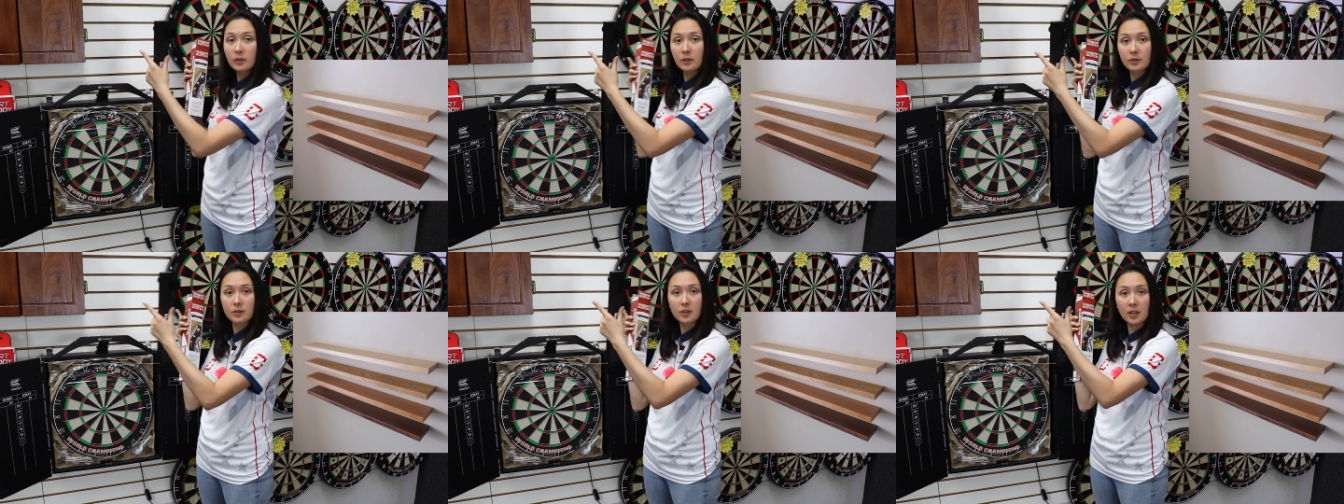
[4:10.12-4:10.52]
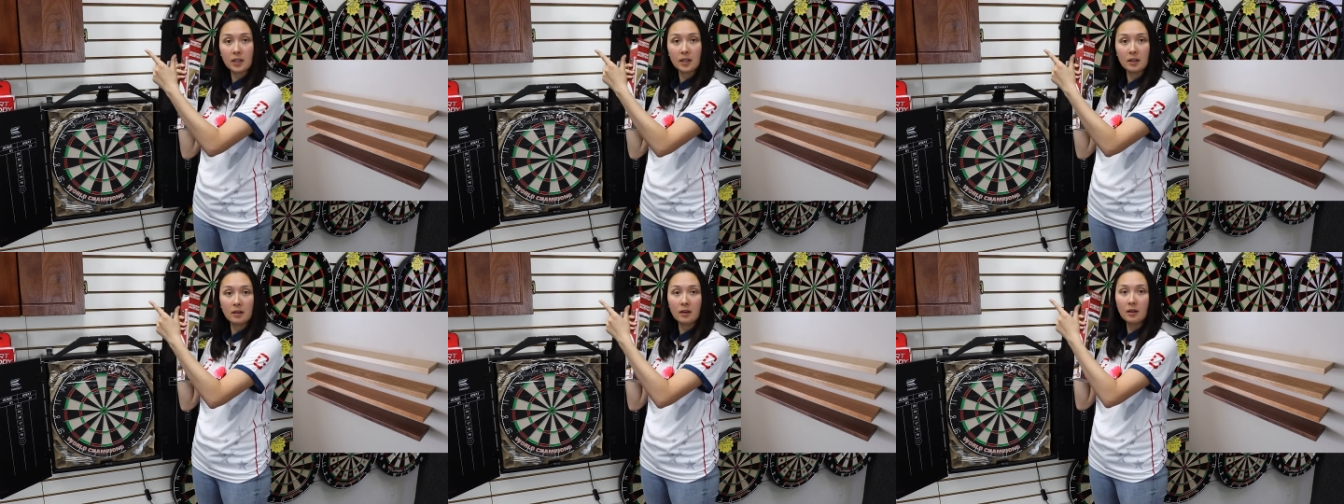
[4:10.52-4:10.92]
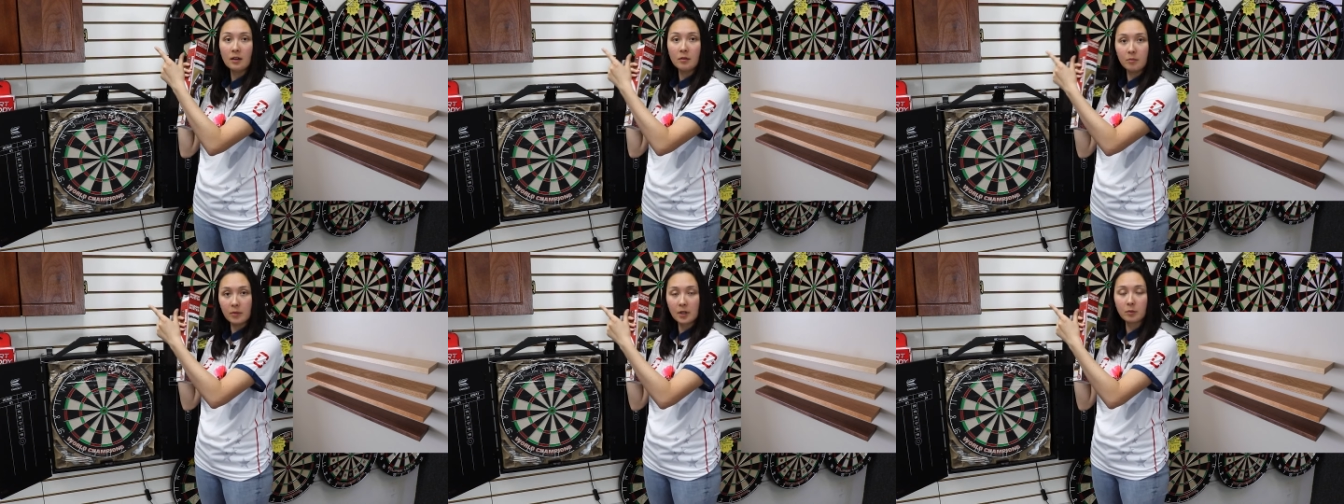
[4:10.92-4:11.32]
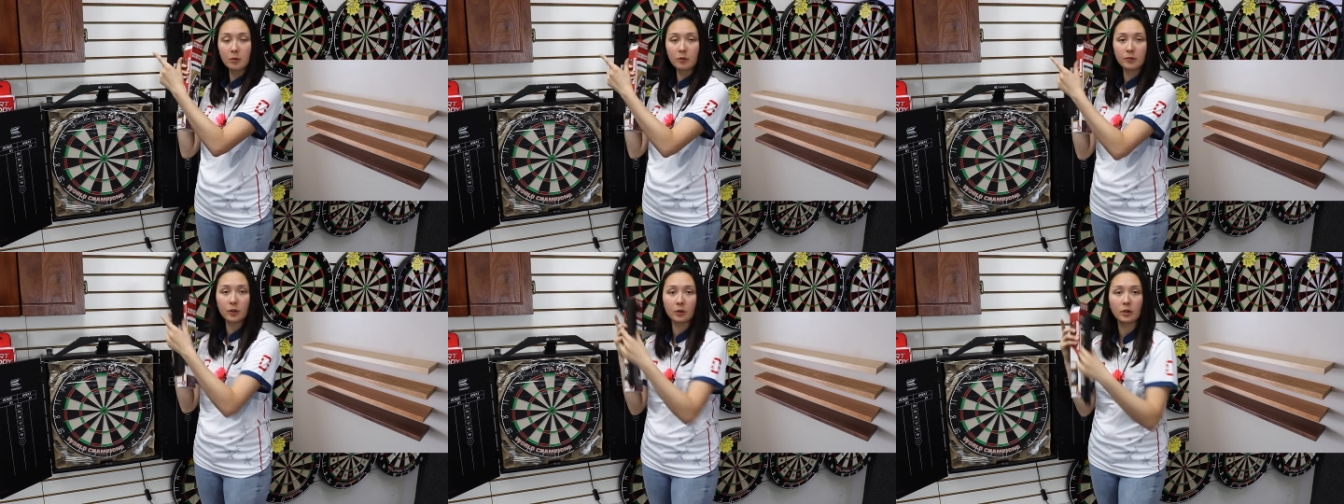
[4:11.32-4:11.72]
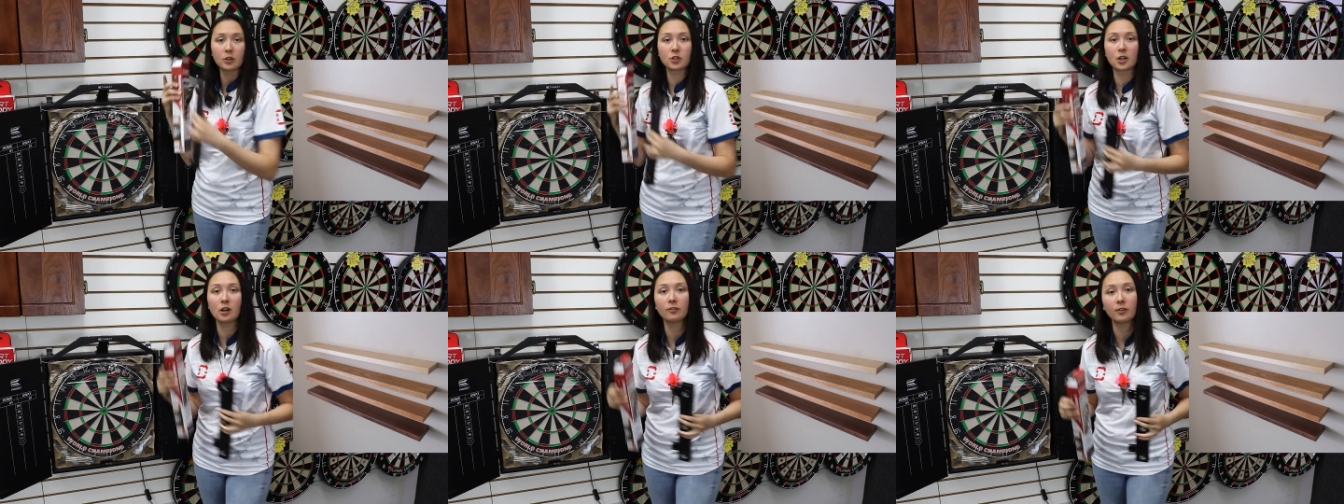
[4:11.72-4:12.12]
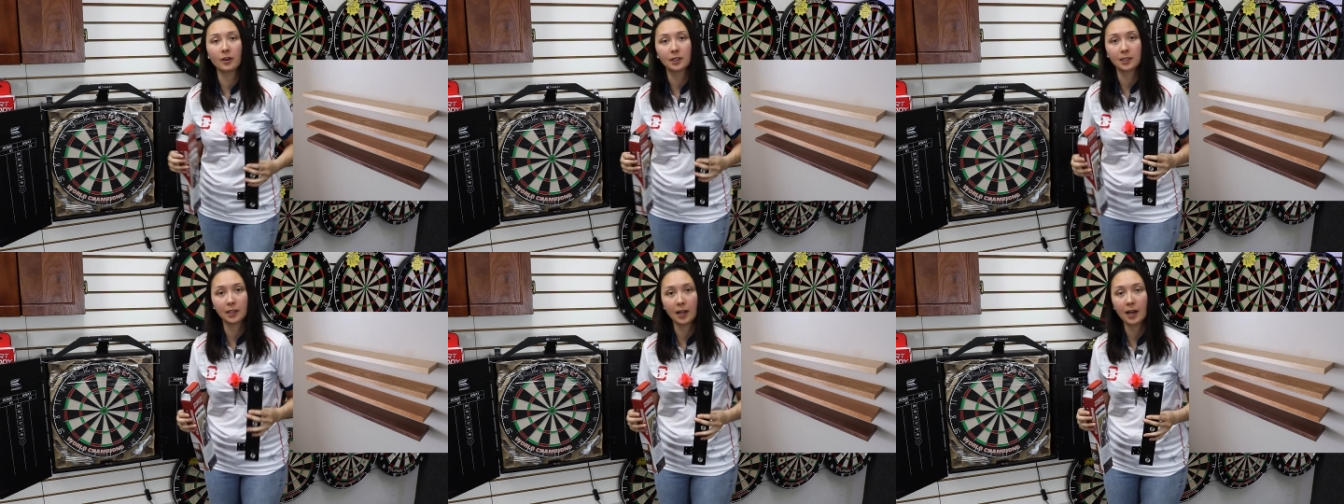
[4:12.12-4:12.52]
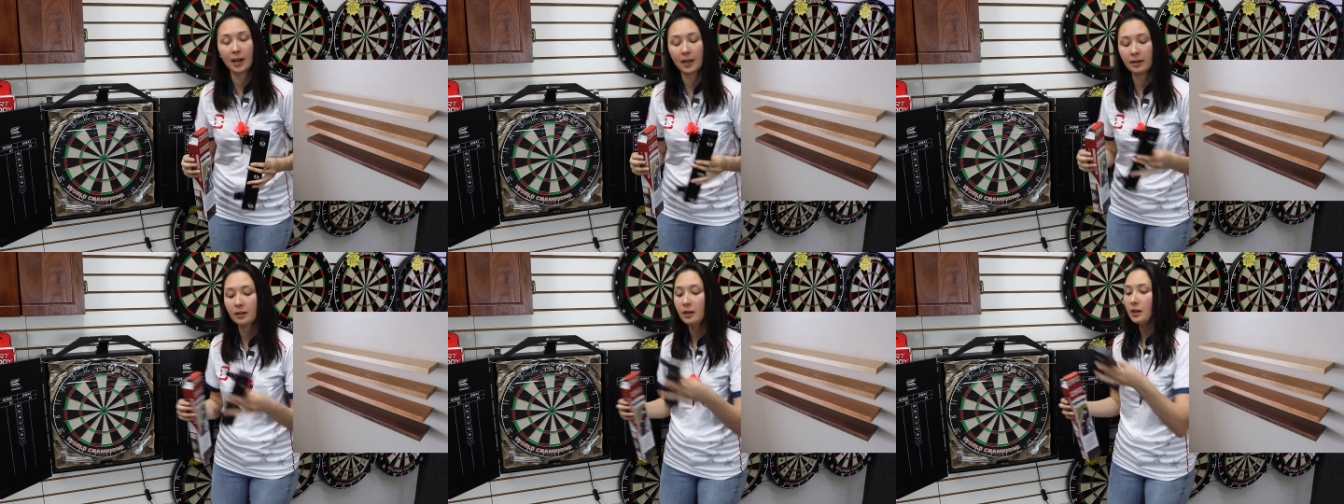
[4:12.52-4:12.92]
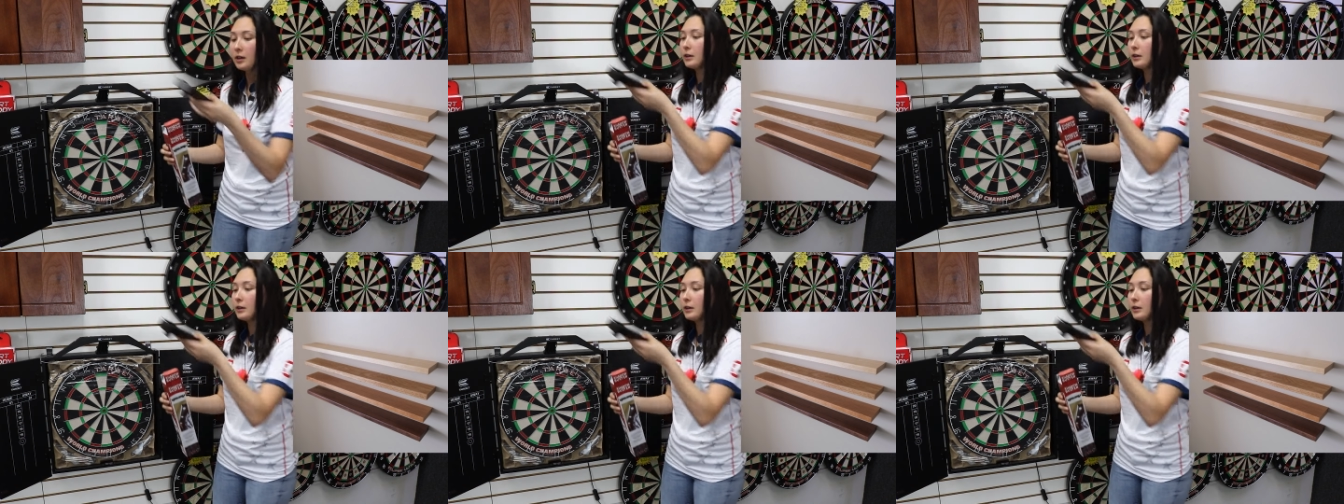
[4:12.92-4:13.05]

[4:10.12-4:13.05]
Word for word: a little skinny, minimal floating shelf online,